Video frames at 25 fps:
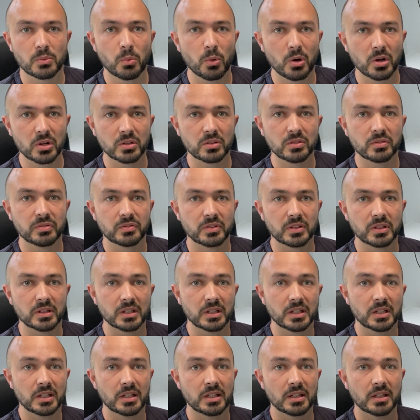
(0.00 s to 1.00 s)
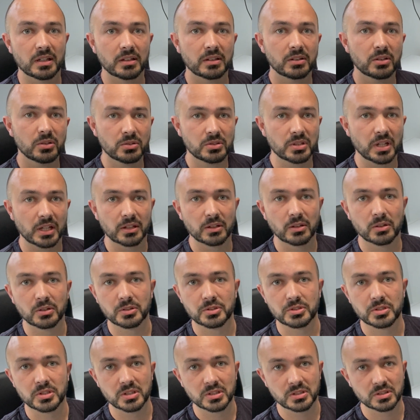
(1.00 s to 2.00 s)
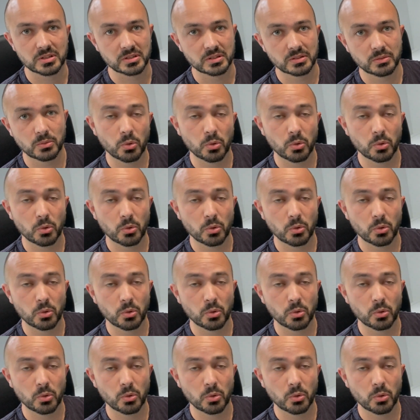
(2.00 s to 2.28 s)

one of the new technologies,